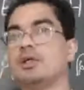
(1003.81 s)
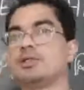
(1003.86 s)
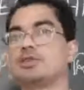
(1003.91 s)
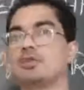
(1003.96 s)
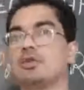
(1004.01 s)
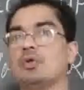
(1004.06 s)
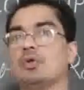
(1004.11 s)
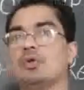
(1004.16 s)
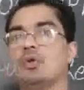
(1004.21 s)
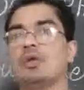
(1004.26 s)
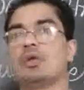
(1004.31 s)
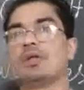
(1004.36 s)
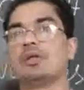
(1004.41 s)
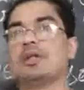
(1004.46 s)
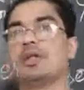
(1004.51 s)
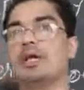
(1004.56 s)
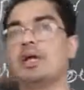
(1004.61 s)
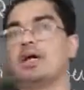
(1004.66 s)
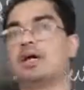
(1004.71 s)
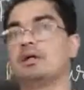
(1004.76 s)

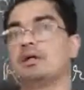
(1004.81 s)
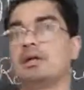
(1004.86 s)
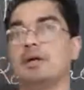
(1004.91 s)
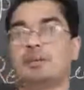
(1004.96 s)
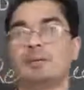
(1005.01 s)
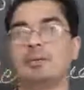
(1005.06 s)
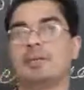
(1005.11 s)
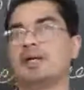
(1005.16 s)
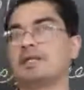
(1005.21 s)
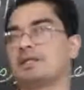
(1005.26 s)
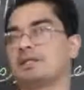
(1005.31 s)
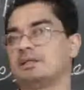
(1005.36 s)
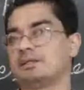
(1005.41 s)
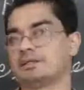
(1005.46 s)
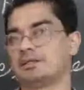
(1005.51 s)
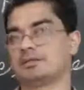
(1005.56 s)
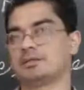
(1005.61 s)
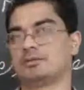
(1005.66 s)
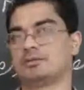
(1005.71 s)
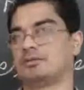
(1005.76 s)
So they are
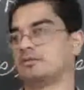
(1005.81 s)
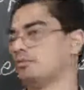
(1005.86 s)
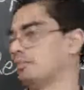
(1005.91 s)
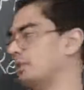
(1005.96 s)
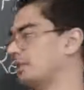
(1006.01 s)
metals.